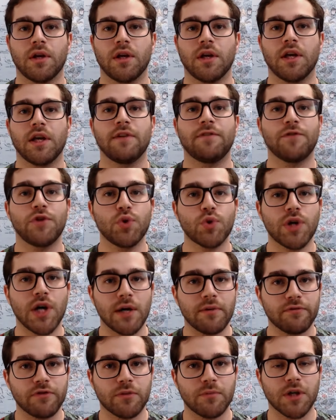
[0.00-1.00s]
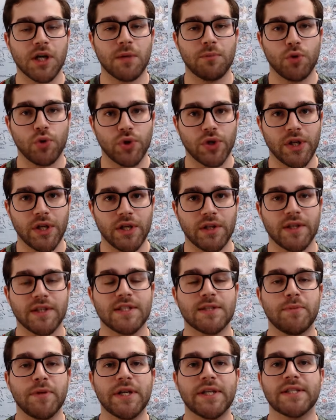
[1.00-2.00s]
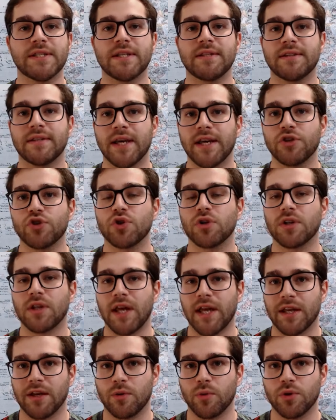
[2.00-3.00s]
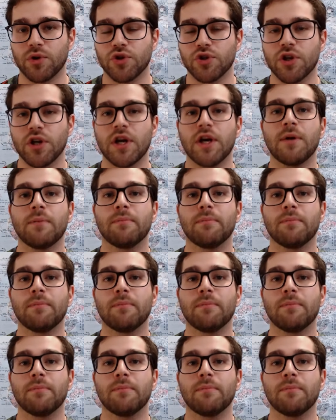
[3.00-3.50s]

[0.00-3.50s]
If you come from a community that speaks an endangered language,